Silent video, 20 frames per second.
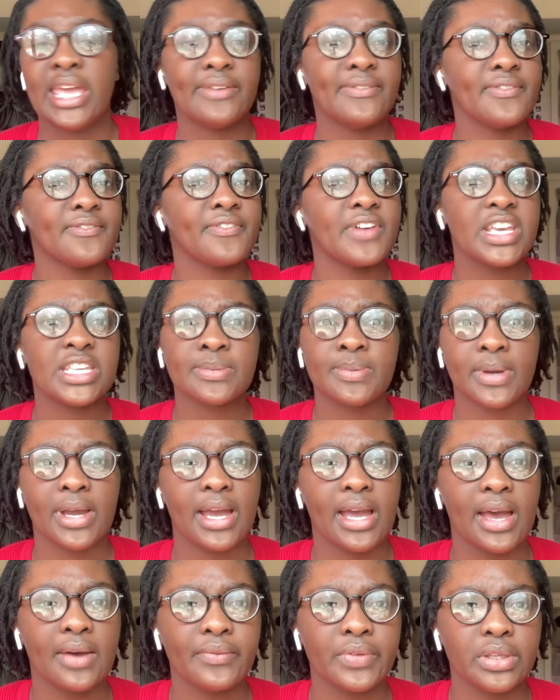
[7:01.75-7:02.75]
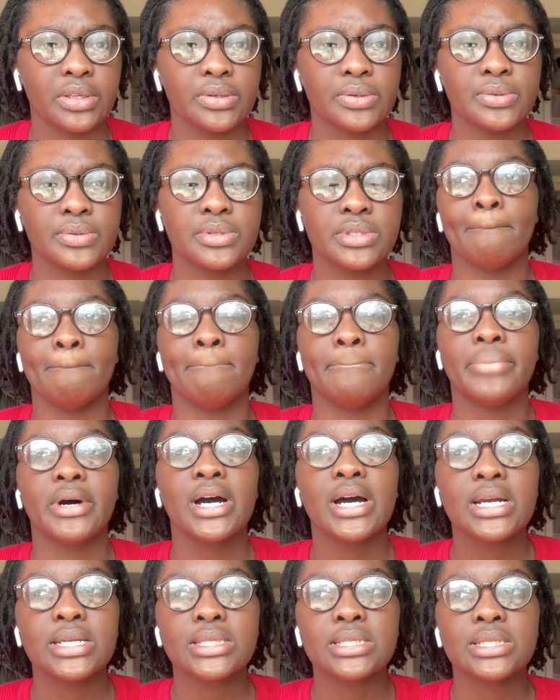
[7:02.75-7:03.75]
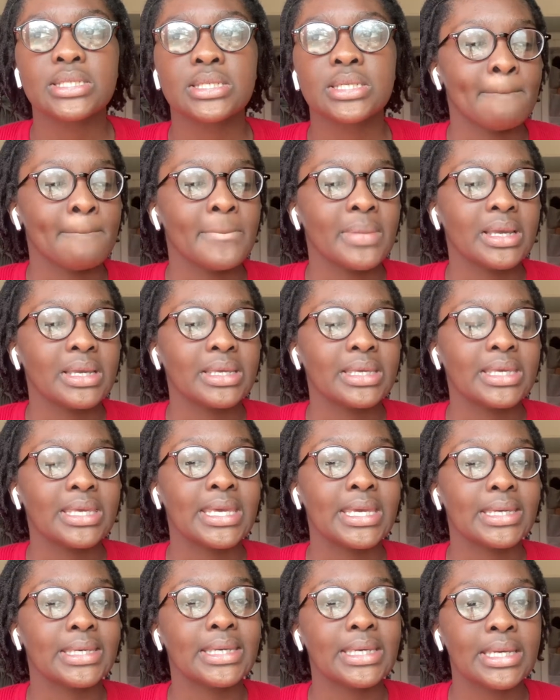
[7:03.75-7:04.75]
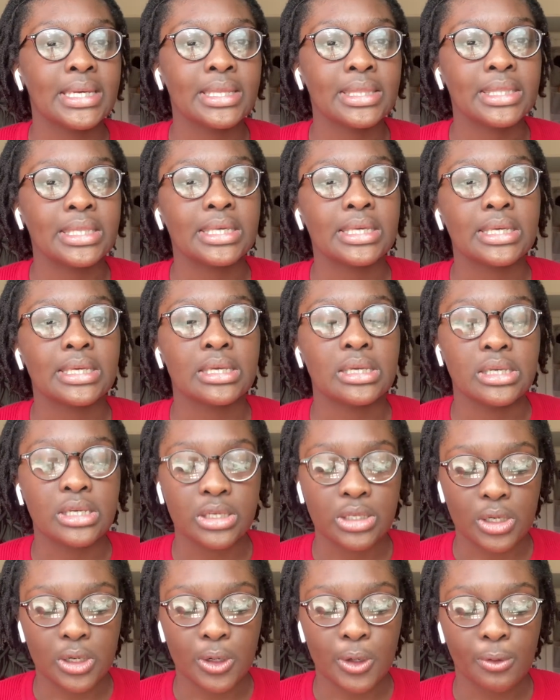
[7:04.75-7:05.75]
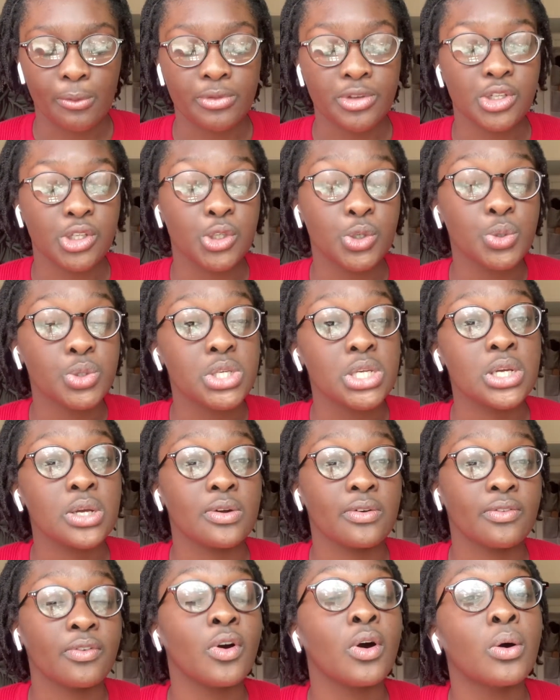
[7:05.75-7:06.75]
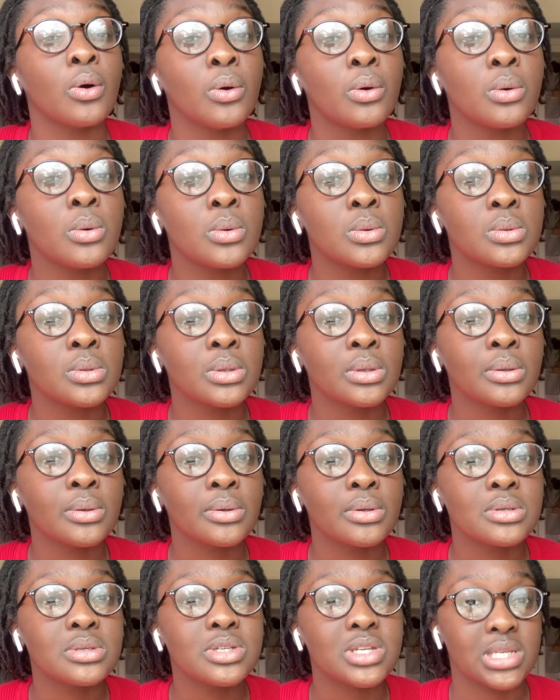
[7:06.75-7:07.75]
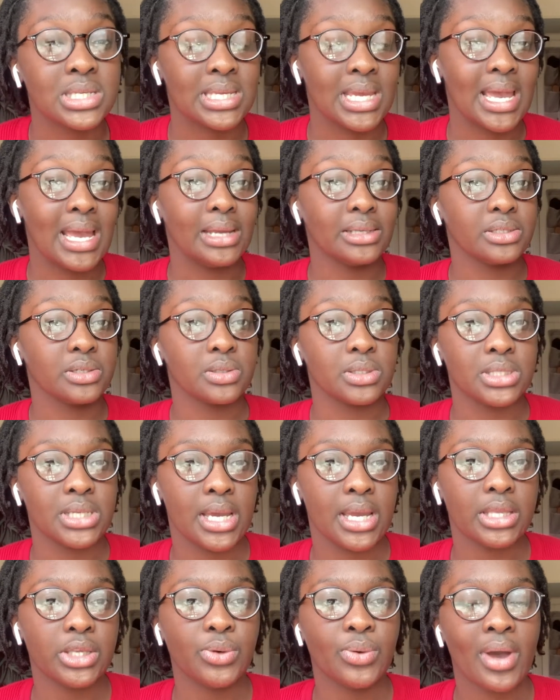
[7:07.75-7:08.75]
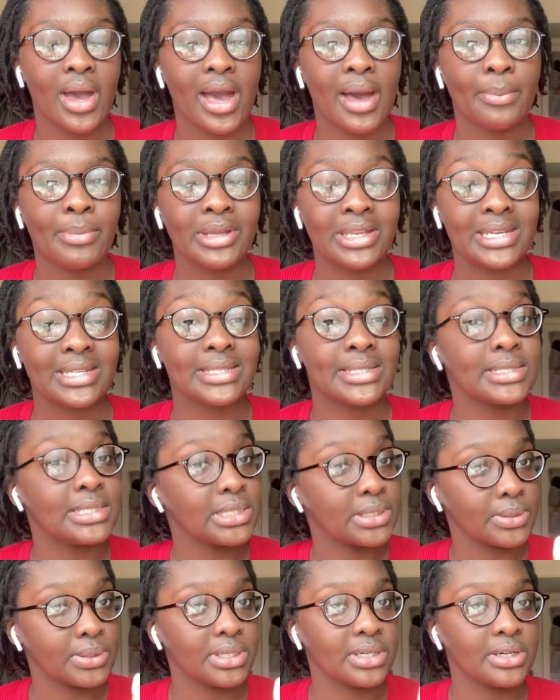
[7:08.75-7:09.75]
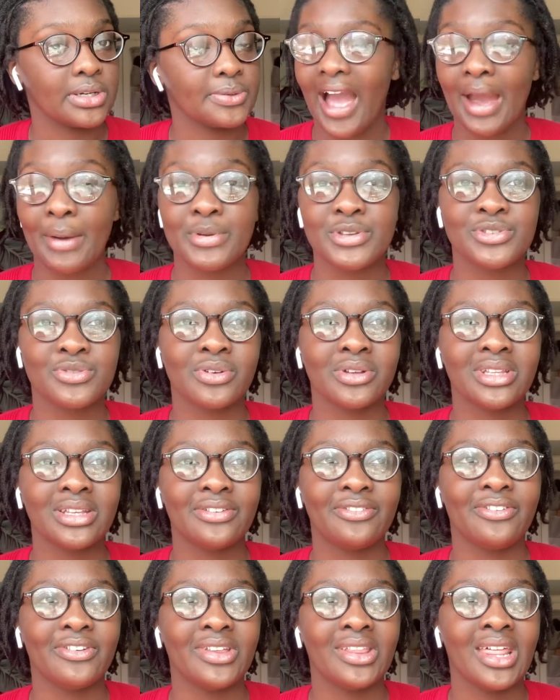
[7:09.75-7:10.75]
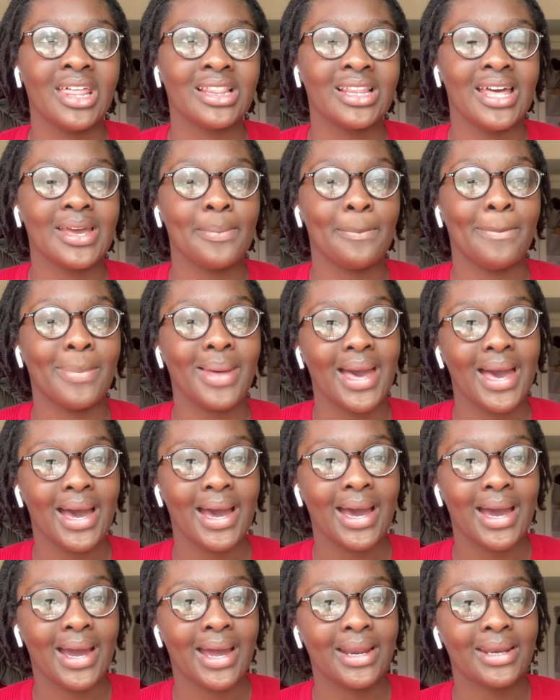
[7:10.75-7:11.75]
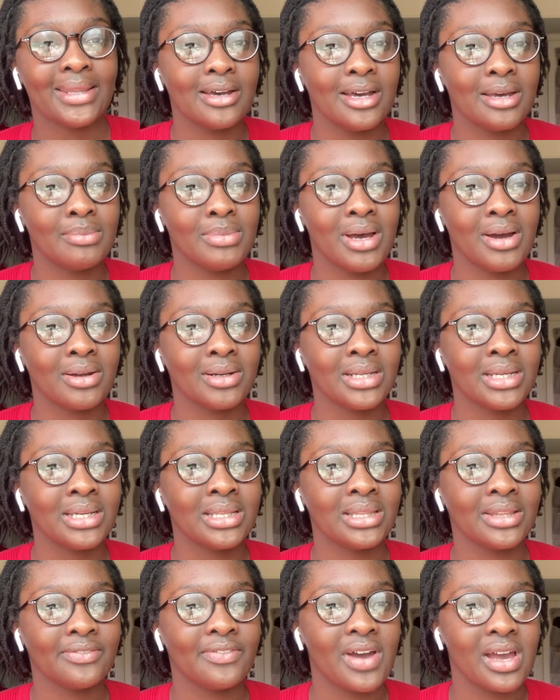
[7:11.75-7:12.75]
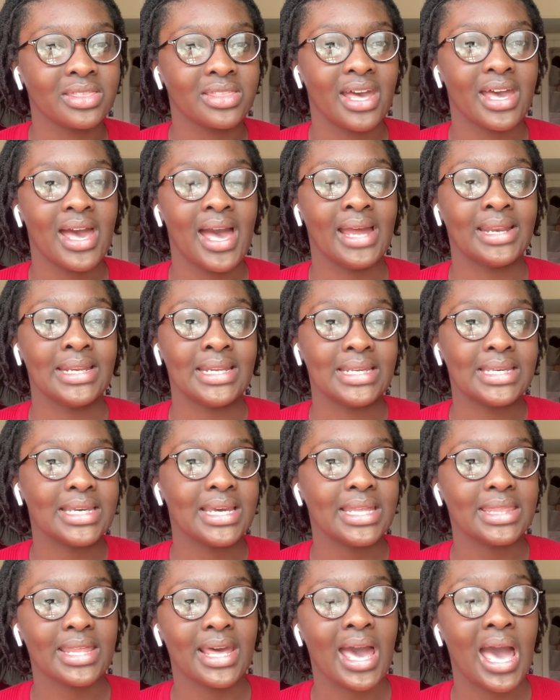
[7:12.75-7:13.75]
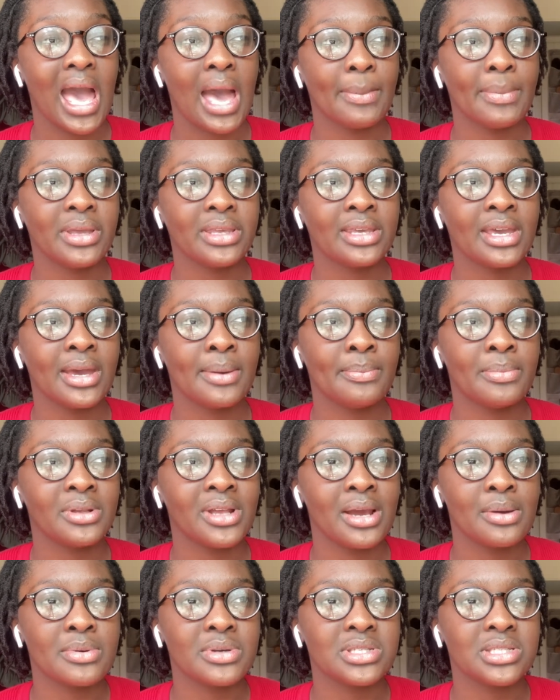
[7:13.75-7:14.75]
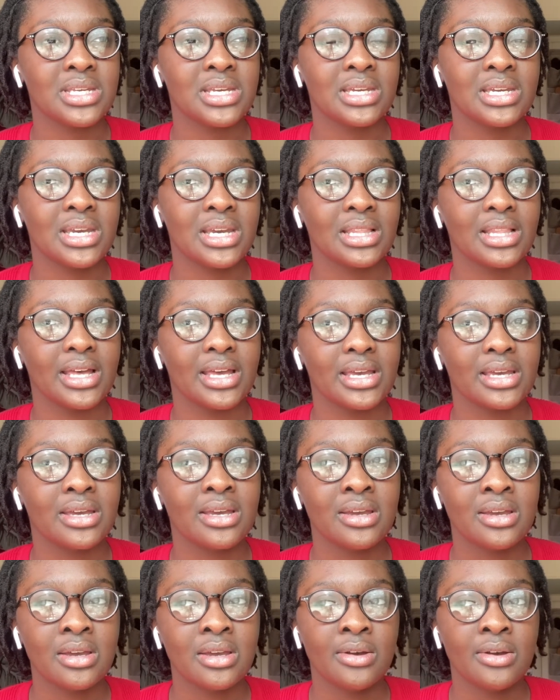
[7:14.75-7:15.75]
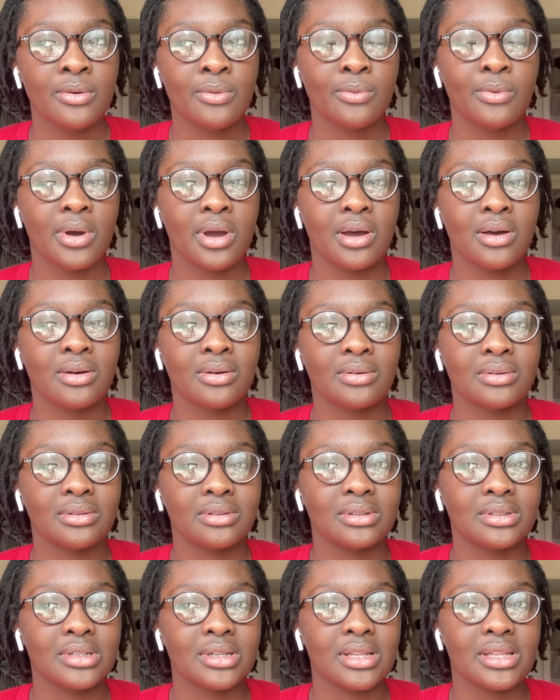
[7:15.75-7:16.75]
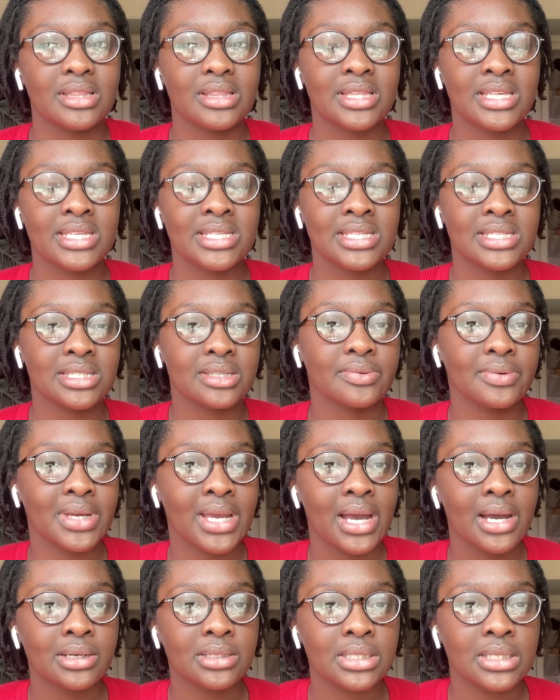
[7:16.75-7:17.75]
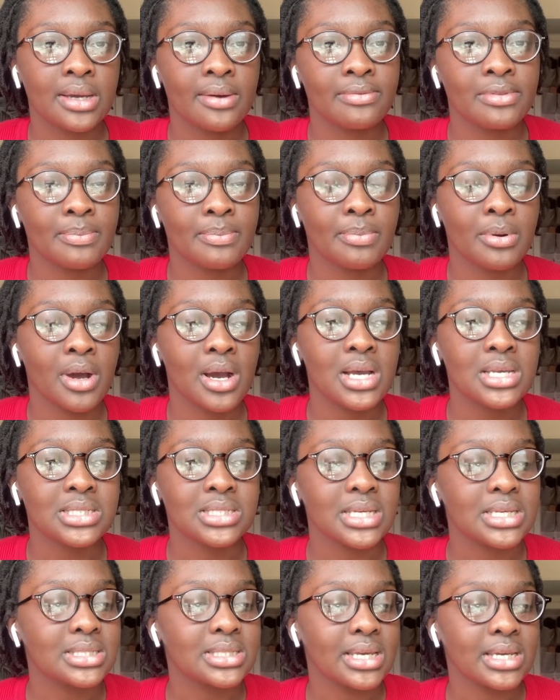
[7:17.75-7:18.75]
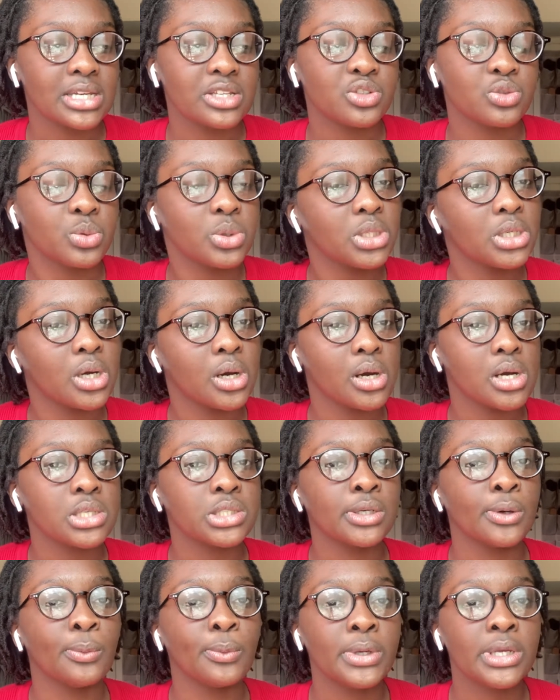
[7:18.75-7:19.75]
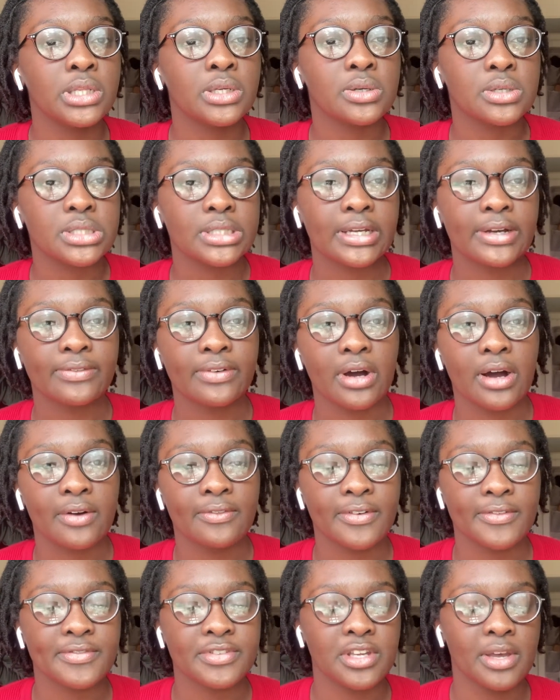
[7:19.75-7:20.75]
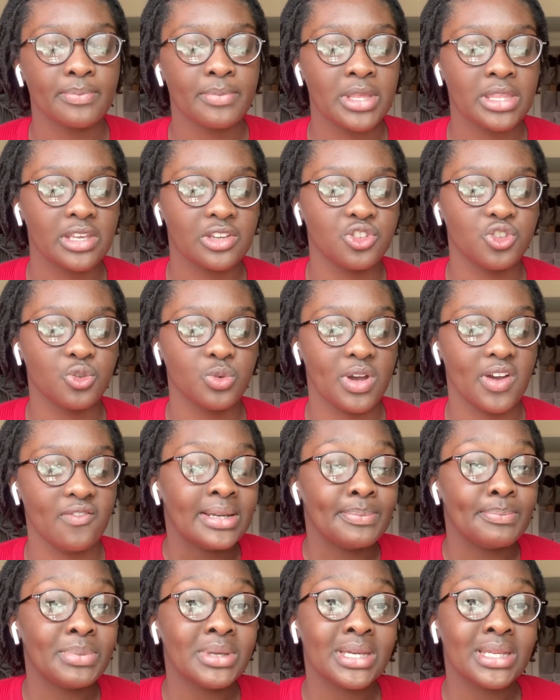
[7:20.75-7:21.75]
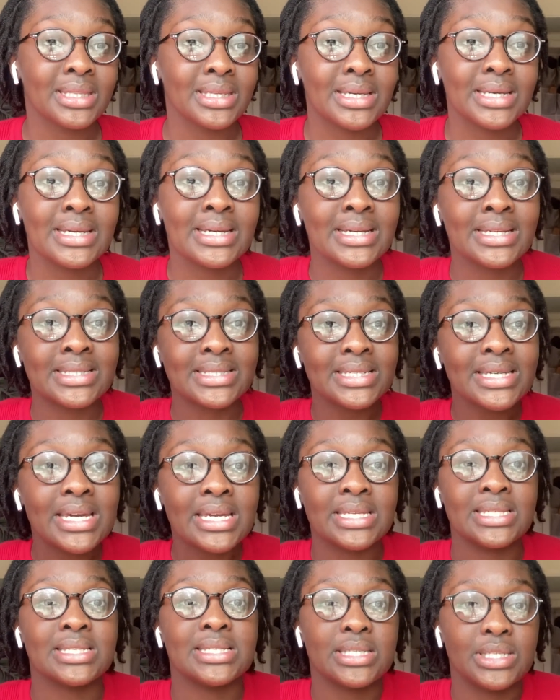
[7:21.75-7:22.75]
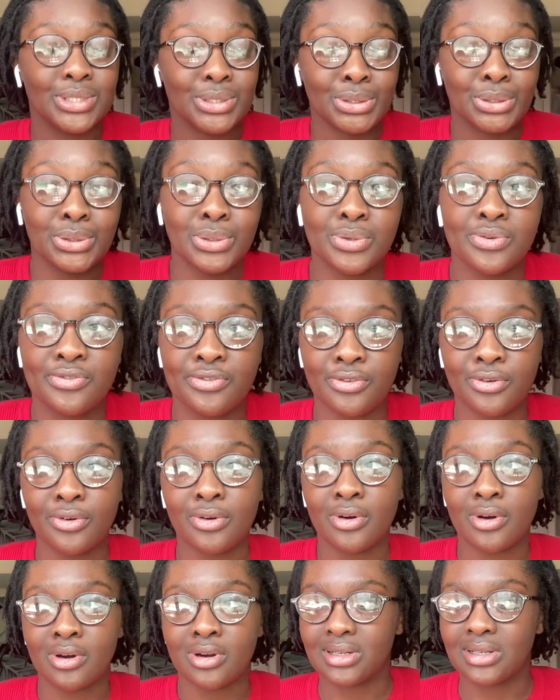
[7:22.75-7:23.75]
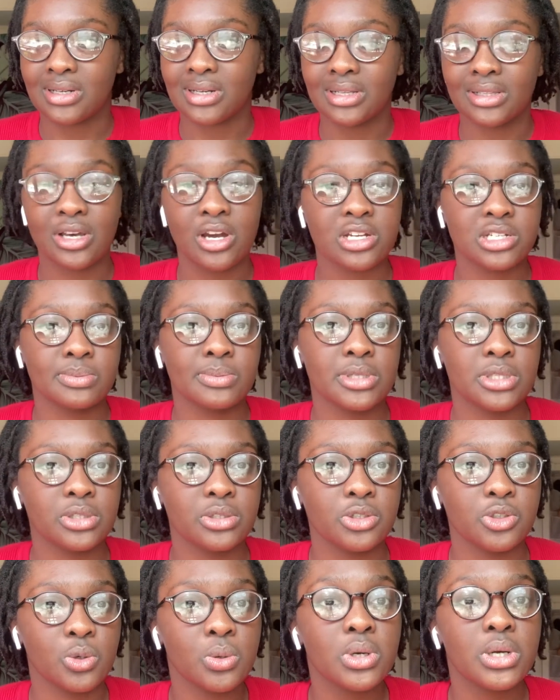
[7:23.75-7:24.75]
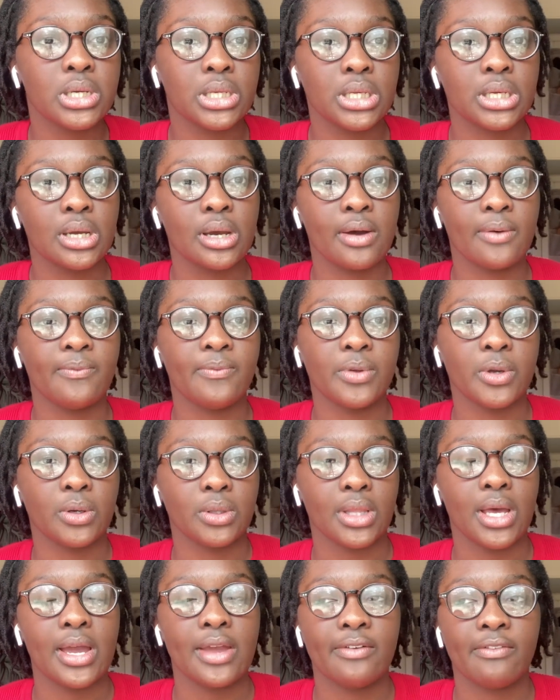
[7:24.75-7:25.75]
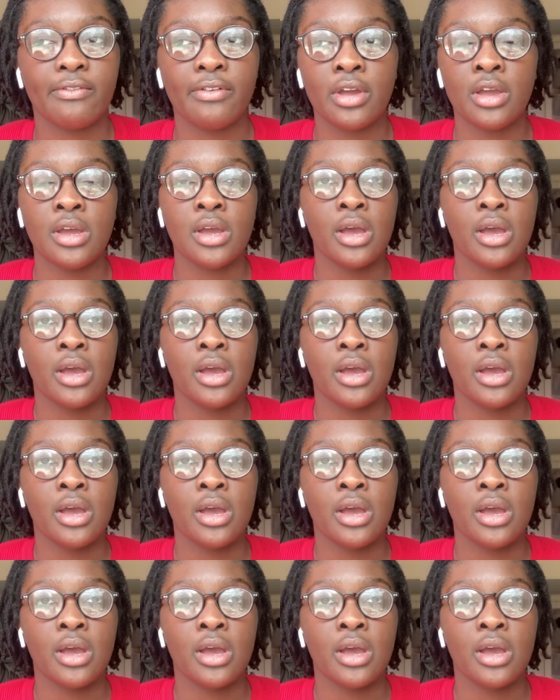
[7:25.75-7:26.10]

even facebook i haven't used but kicking the you know using your phone just to entertain you habit it's still here i was really feeling like bad about it the fact that i hadn't kicked the habit yet but i was thinking like well this is the reality of the process. Like, it's really hard to wean yourself off of something that you have been addicted to for a large majority of your life.